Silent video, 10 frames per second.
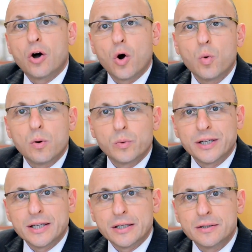all what
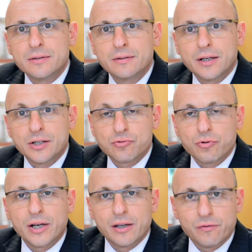we need is
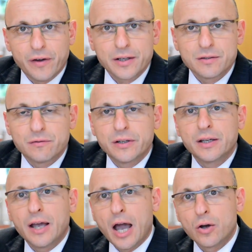really
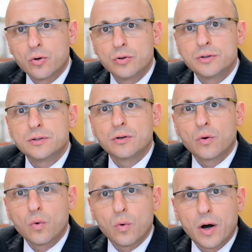effectively a good
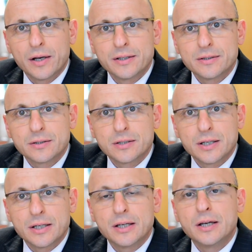
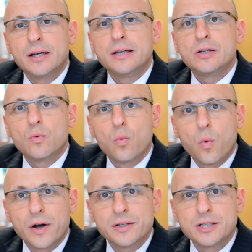quality
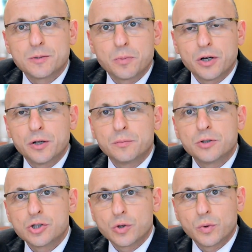one sperm
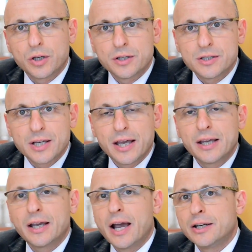so we can
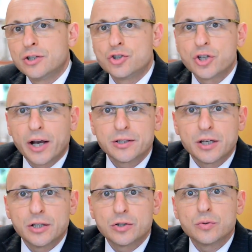take and inject
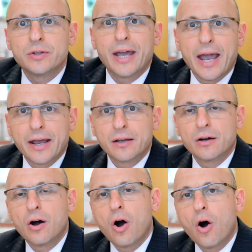into the egg
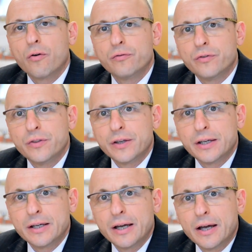of
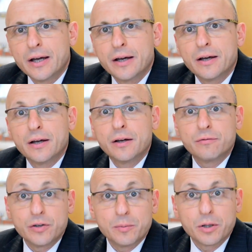the uh, uh,
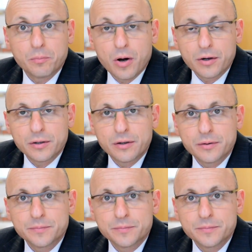female partner.